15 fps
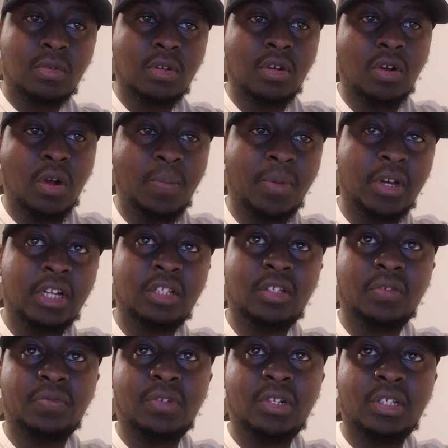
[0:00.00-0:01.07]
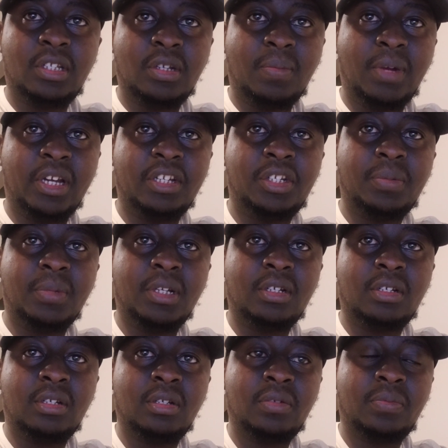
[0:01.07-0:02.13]
Components of risk management.
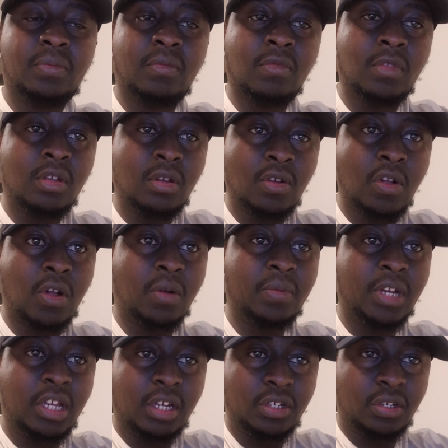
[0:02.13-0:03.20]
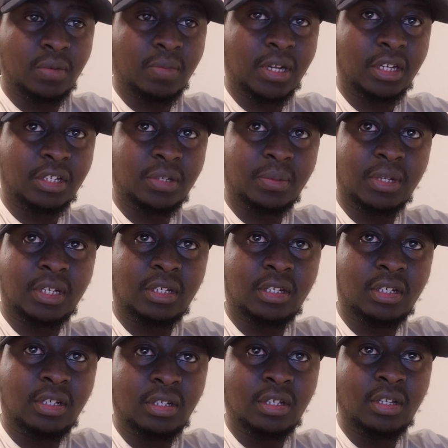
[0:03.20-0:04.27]
Communication management.